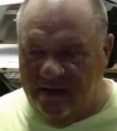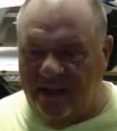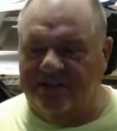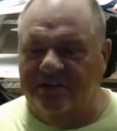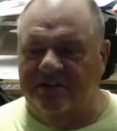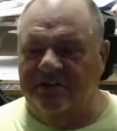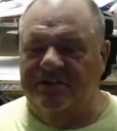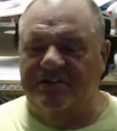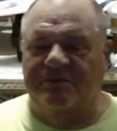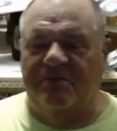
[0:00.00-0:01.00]
Ah, so
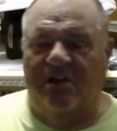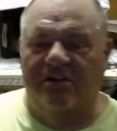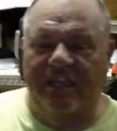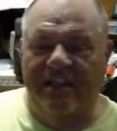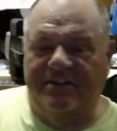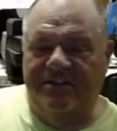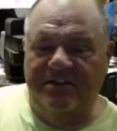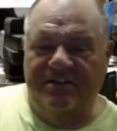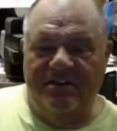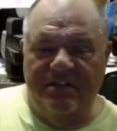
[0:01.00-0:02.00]
yours is smaller gauge
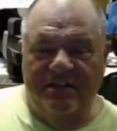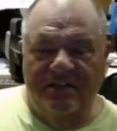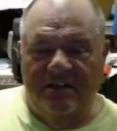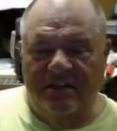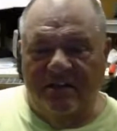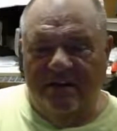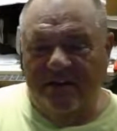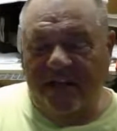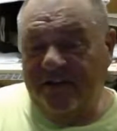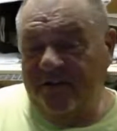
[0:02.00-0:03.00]
too.
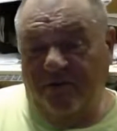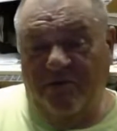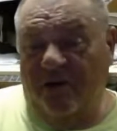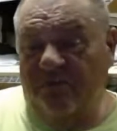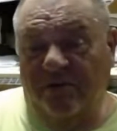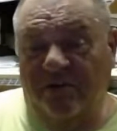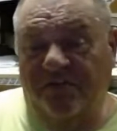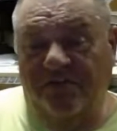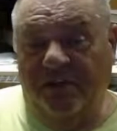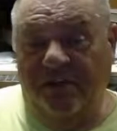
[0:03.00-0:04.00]
I couldn't remember
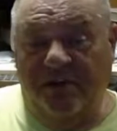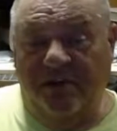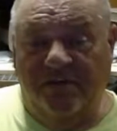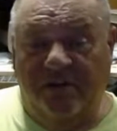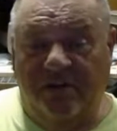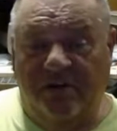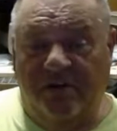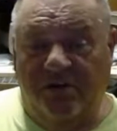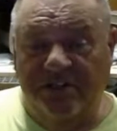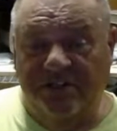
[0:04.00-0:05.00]
if the
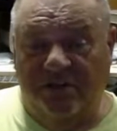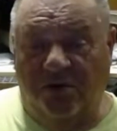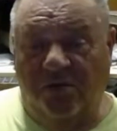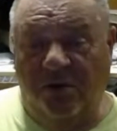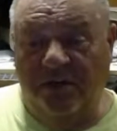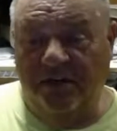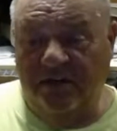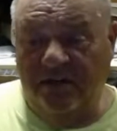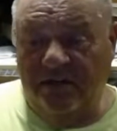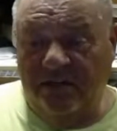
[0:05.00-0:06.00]
original one,
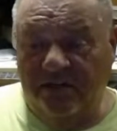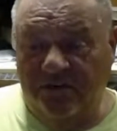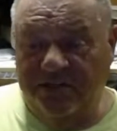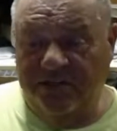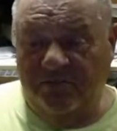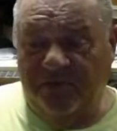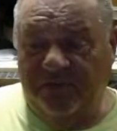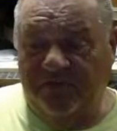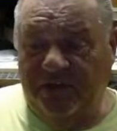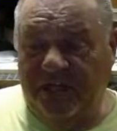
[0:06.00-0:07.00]
the original
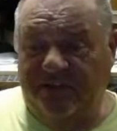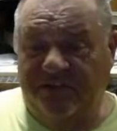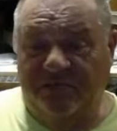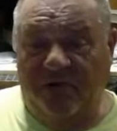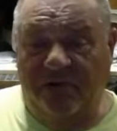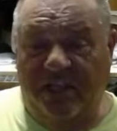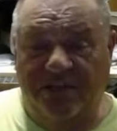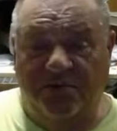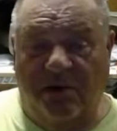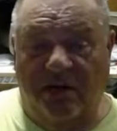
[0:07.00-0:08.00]
Bigfoot had the small
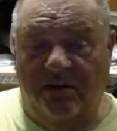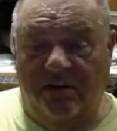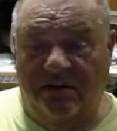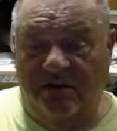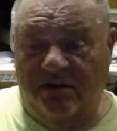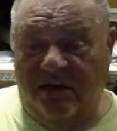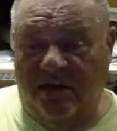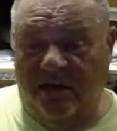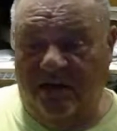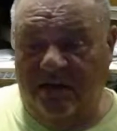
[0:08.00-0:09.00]
gauge wire on it or
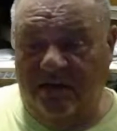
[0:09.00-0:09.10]
not.